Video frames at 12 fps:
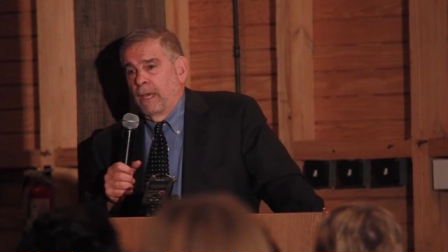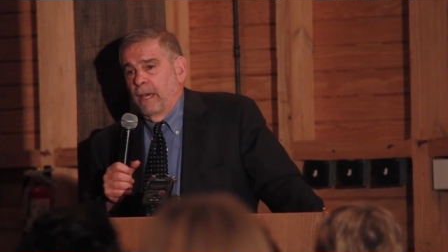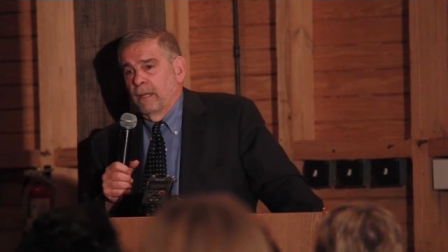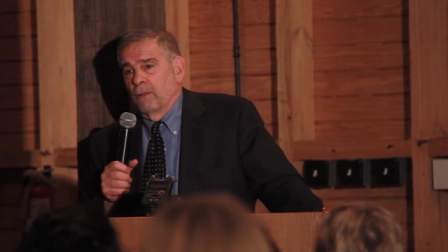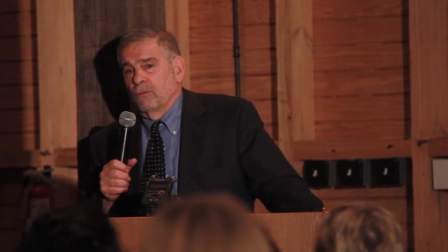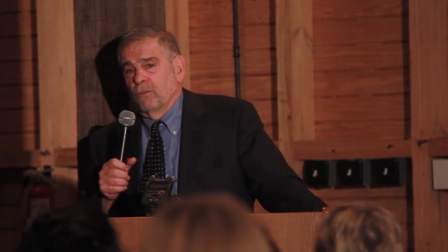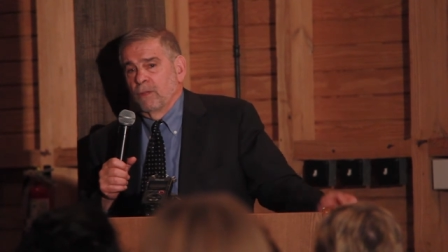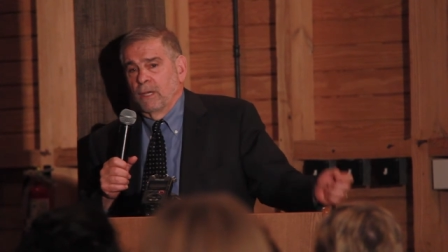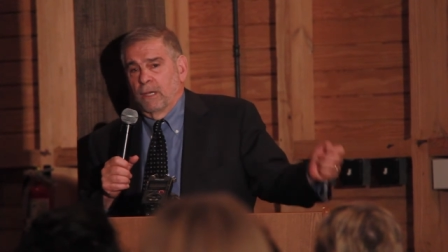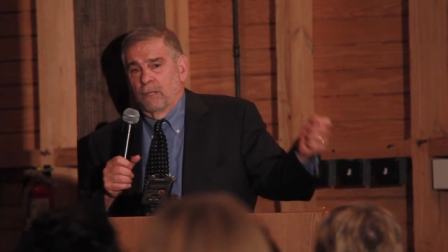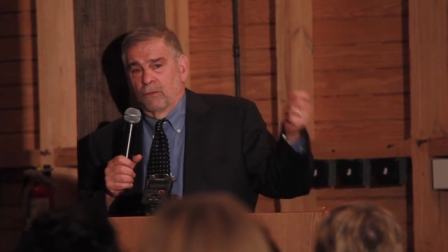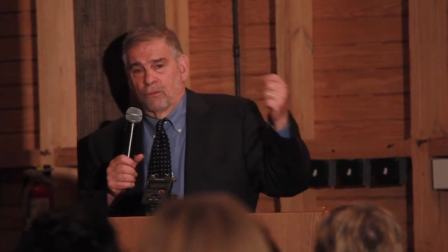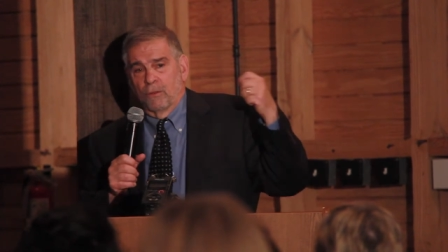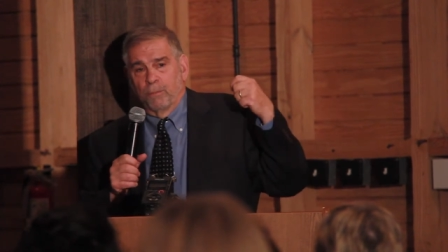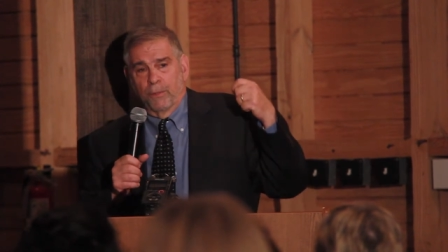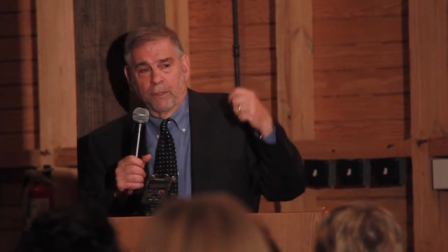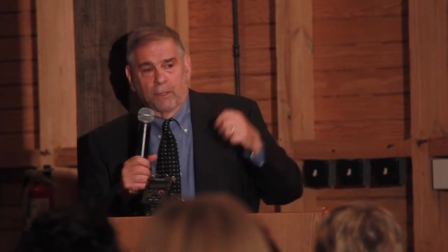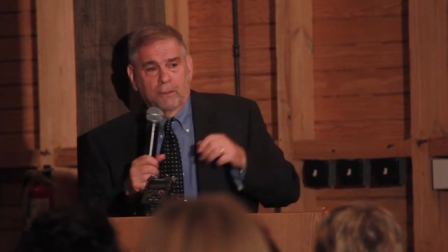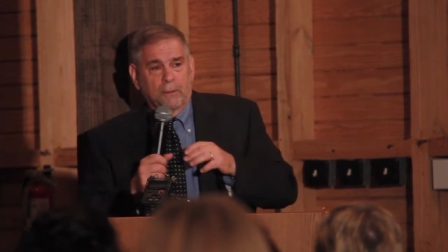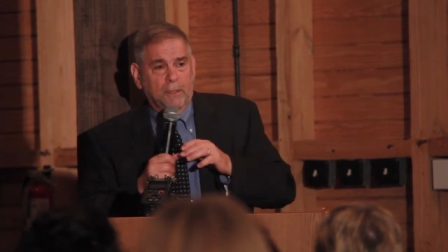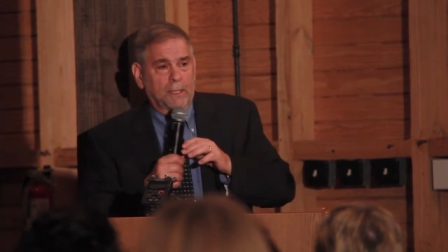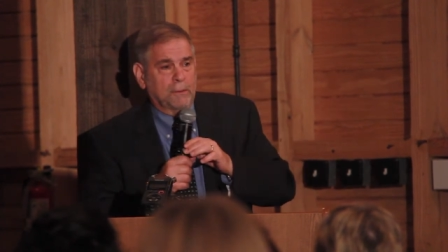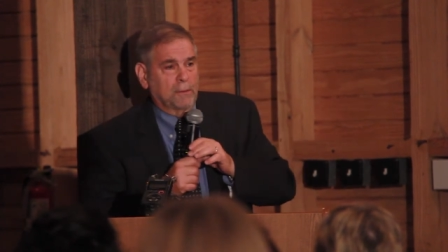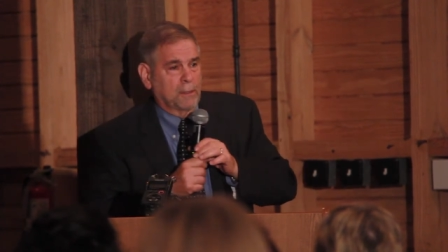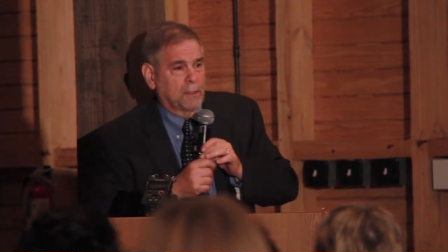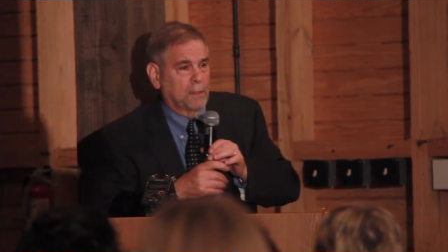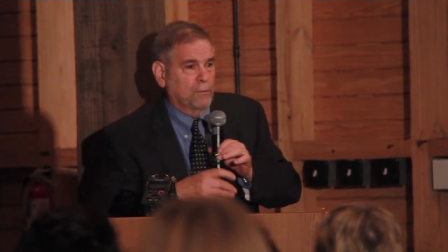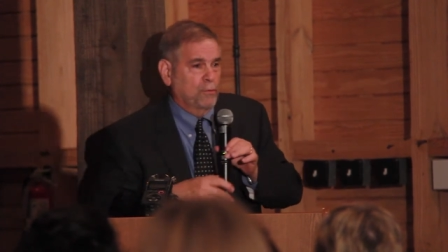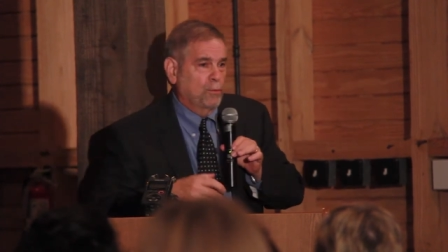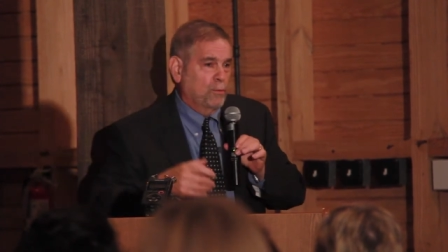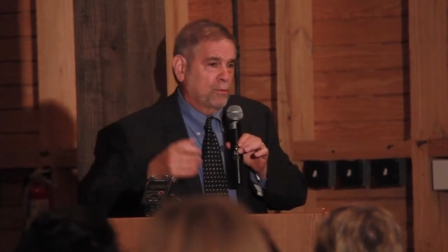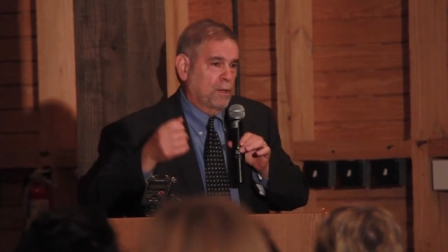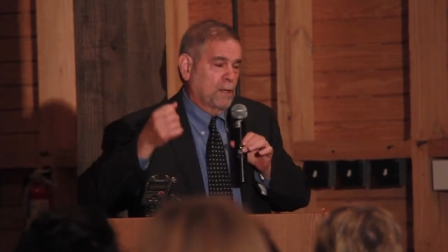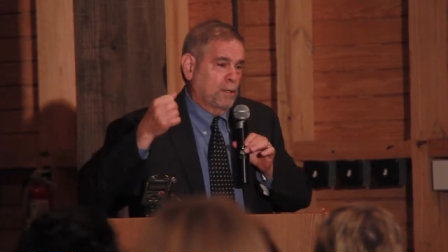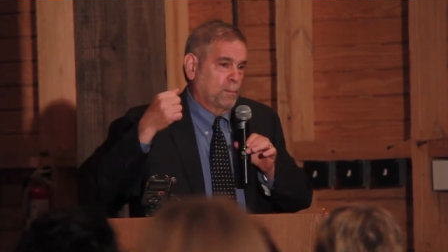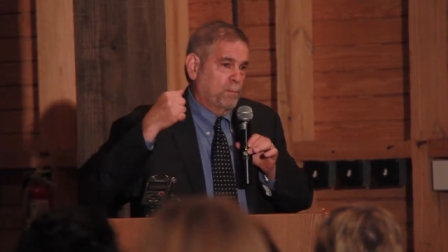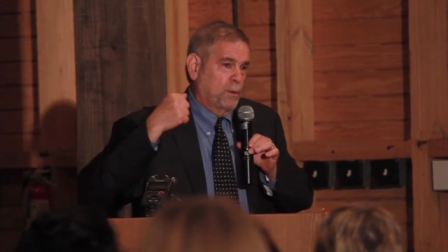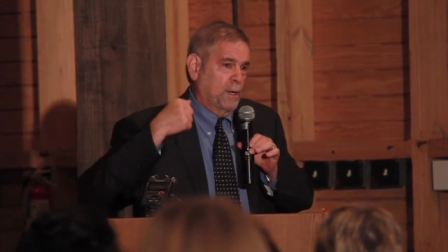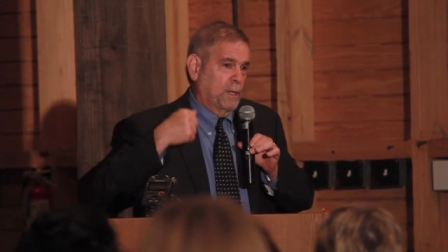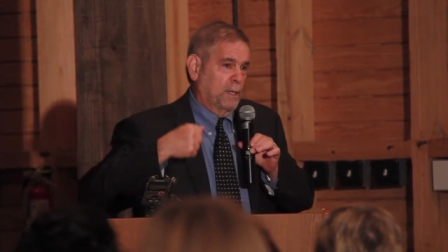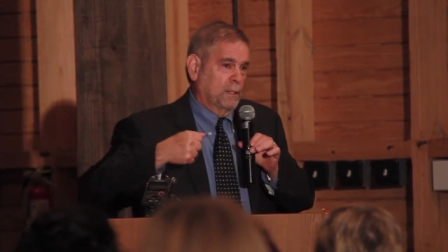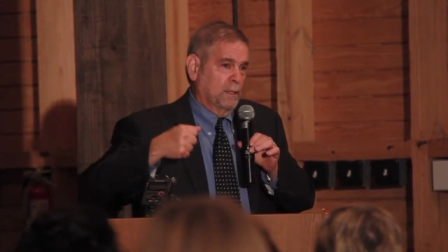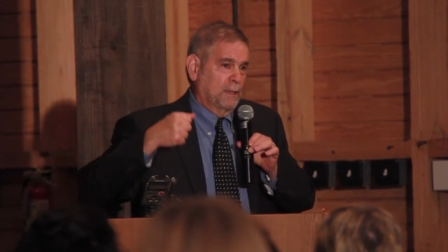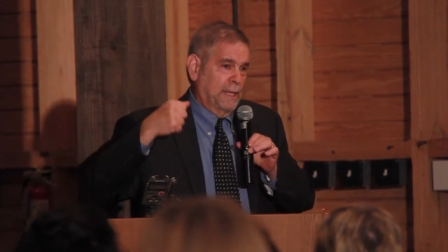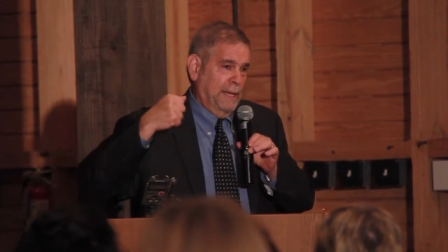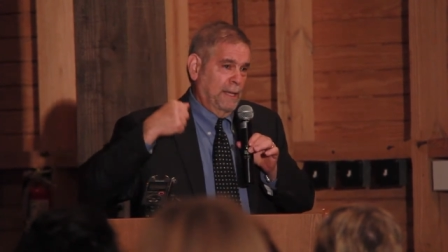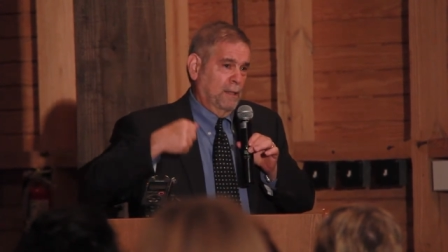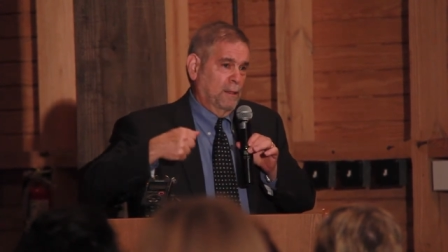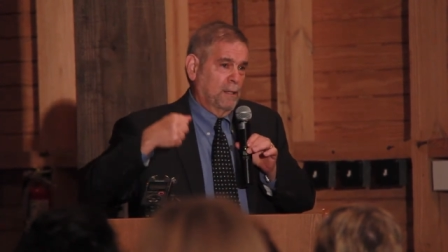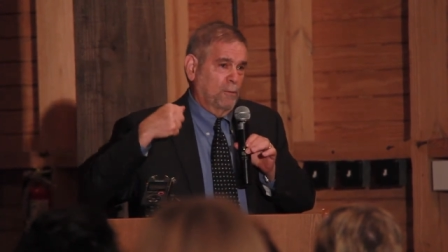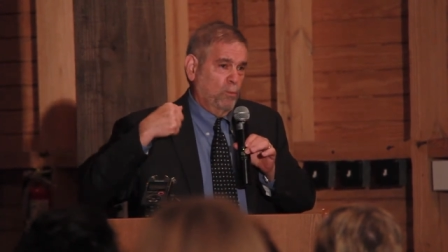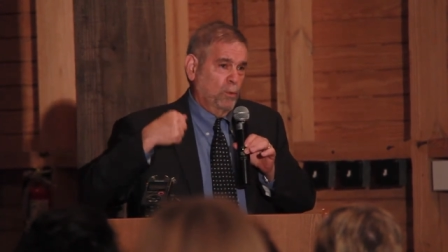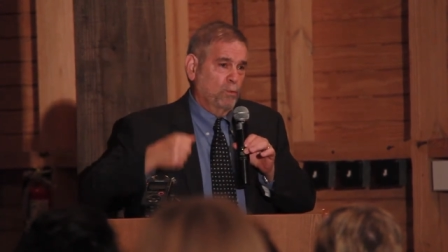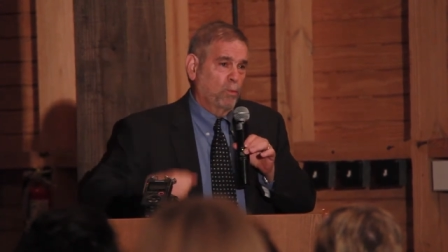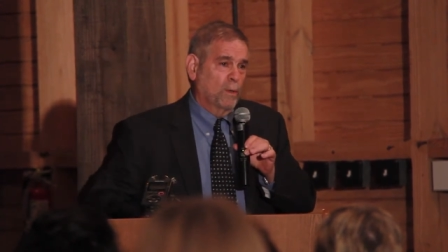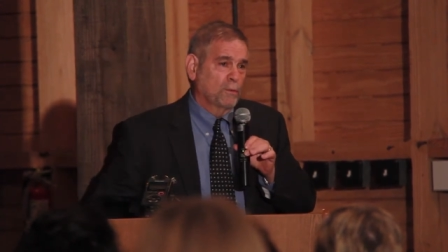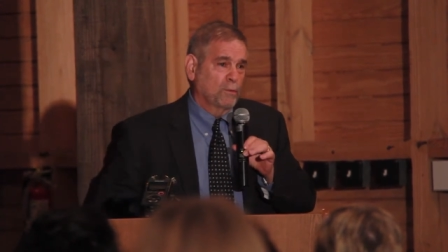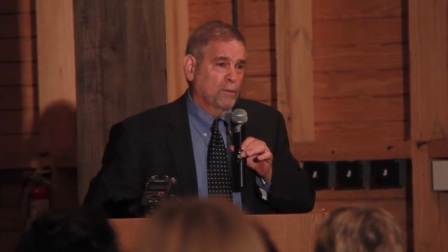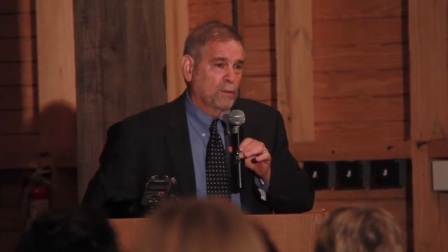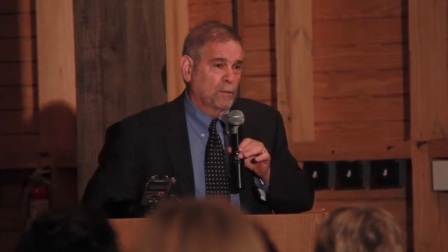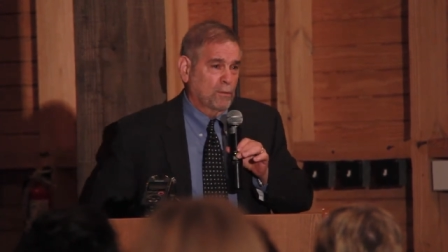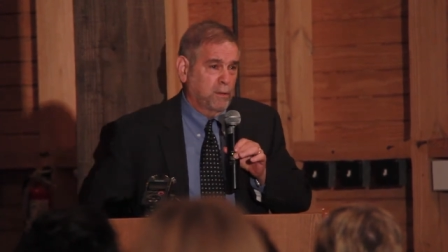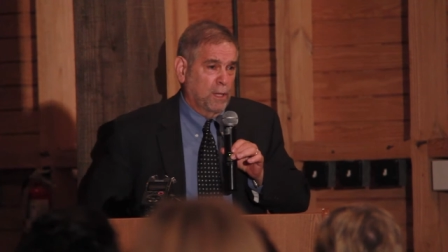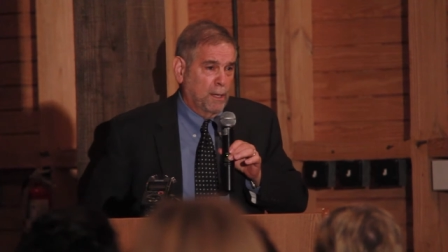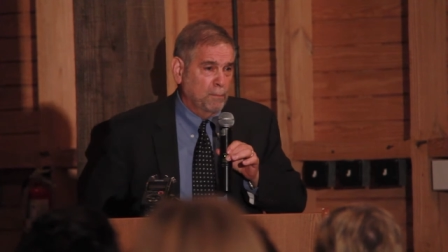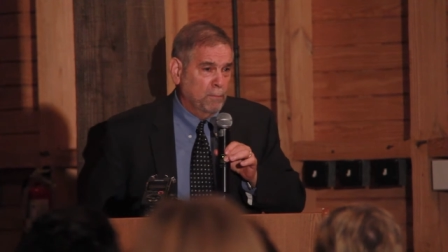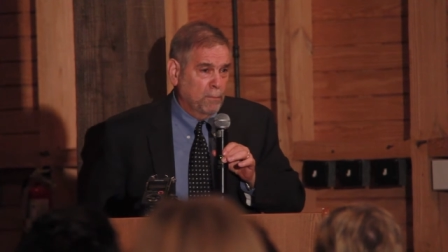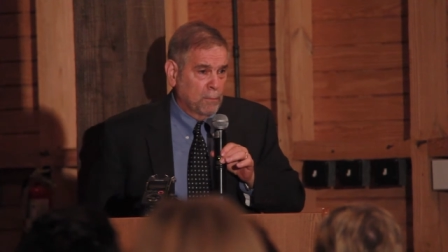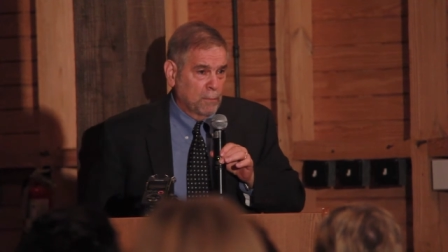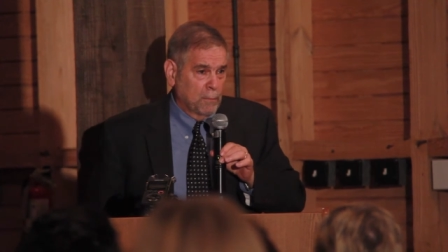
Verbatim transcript: Added to that is the political idea that Jews occupy land that was once Islam